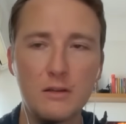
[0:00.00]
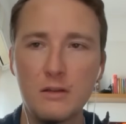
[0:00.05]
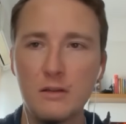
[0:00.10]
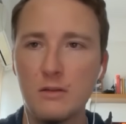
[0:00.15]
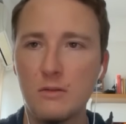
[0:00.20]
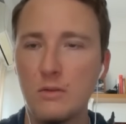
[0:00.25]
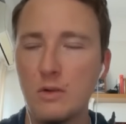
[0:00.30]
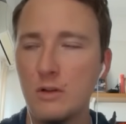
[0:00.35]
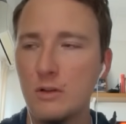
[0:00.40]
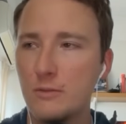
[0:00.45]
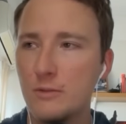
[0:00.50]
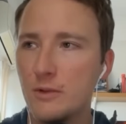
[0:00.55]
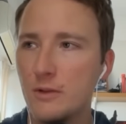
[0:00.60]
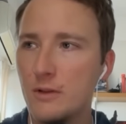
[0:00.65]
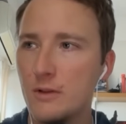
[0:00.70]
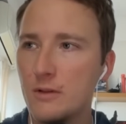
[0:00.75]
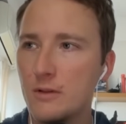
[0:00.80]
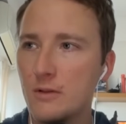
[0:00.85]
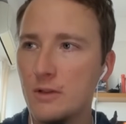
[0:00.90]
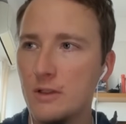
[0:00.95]
Welcome to the
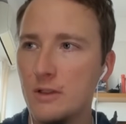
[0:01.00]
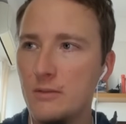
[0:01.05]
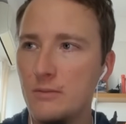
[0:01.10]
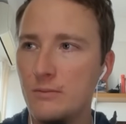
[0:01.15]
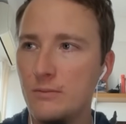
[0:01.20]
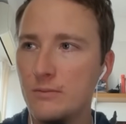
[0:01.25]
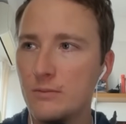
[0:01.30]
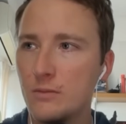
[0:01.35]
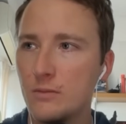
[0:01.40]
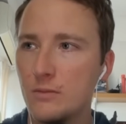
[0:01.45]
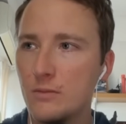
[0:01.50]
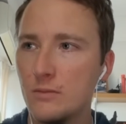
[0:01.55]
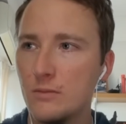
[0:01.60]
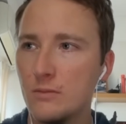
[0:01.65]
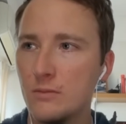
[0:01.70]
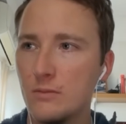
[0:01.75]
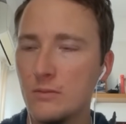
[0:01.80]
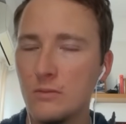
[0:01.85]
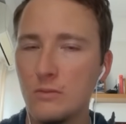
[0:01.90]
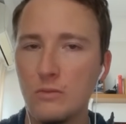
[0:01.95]
stream.
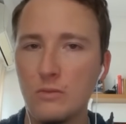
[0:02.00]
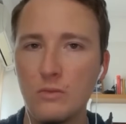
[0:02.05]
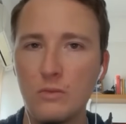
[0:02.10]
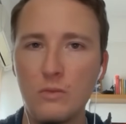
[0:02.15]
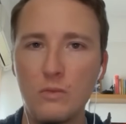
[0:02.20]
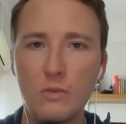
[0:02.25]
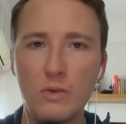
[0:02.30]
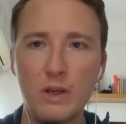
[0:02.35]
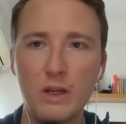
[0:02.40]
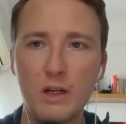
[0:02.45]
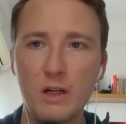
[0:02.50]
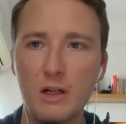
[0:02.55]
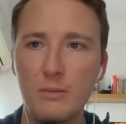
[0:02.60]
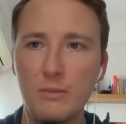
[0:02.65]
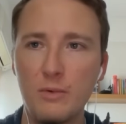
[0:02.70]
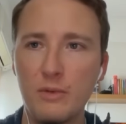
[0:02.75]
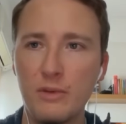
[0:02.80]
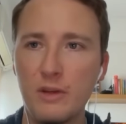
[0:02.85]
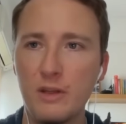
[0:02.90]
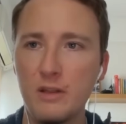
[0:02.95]
We got a
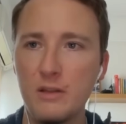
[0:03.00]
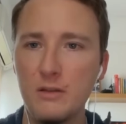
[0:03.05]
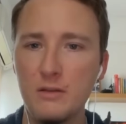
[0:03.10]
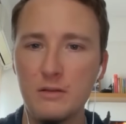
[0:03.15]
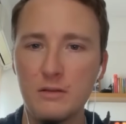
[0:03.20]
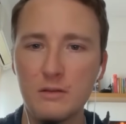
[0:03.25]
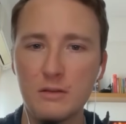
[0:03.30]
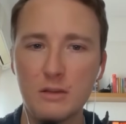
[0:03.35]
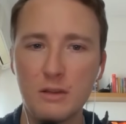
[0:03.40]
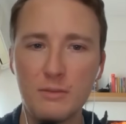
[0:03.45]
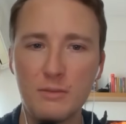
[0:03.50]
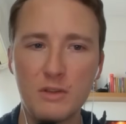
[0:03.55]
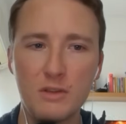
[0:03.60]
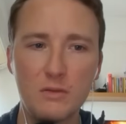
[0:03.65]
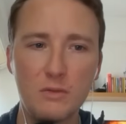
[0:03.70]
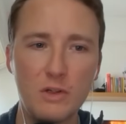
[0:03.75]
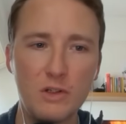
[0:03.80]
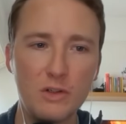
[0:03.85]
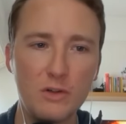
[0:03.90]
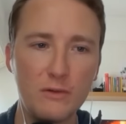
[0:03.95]
couple things. Let me
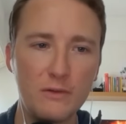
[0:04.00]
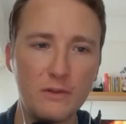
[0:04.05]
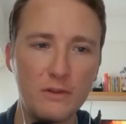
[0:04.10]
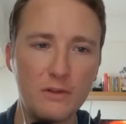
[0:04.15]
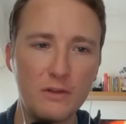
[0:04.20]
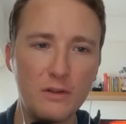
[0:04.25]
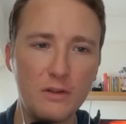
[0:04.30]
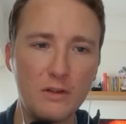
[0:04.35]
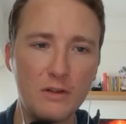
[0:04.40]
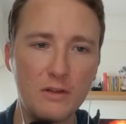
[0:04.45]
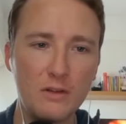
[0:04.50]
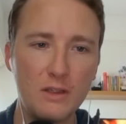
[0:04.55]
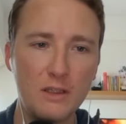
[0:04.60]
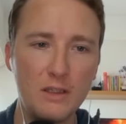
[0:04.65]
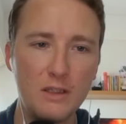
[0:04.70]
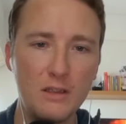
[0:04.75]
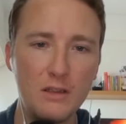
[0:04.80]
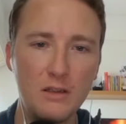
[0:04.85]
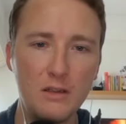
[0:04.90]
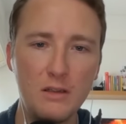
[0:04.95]
switch over to the
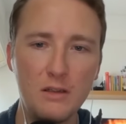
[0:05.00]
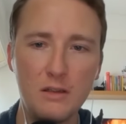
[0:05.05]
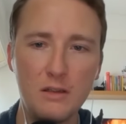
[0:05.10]
scene